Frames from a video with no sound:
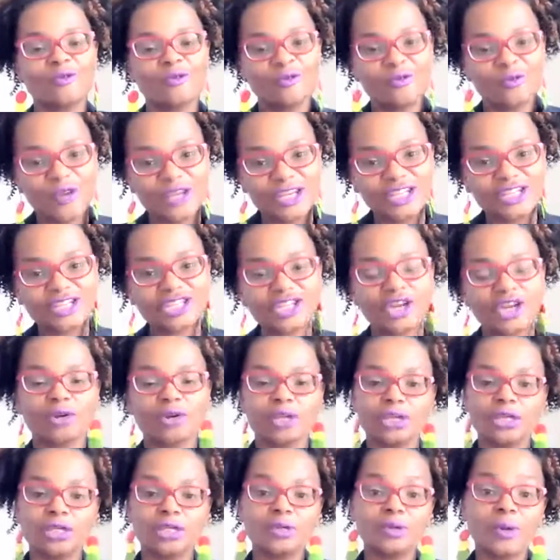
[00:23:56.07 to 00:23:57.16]
we show
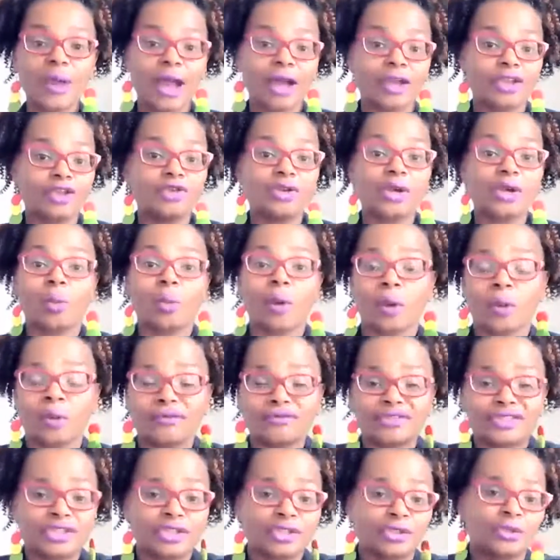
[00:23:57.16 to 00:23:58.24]
you how you can work
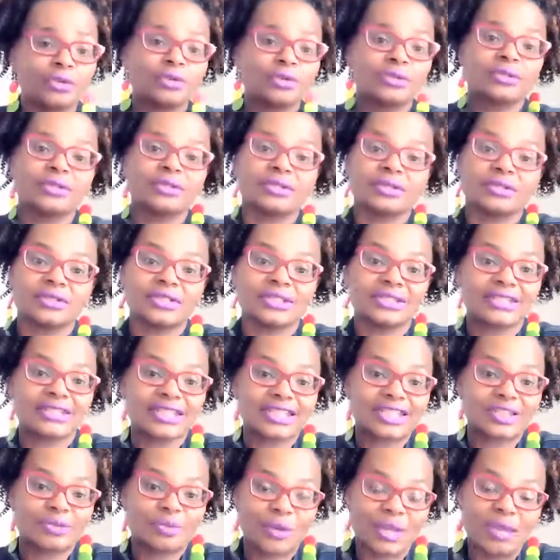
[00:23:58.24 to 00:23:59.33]
with 2 to
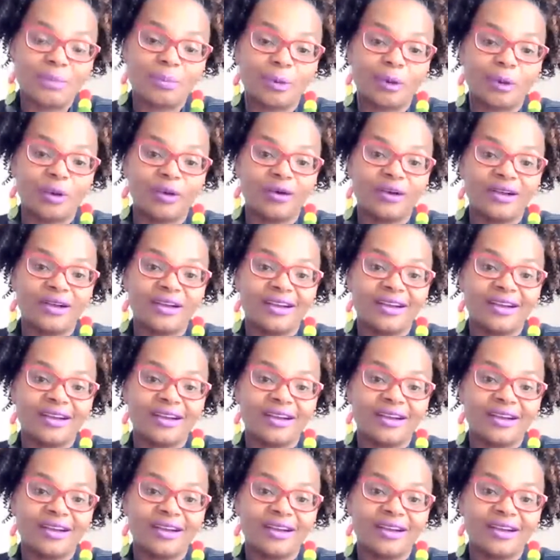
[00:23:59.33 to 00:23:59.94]
6 people,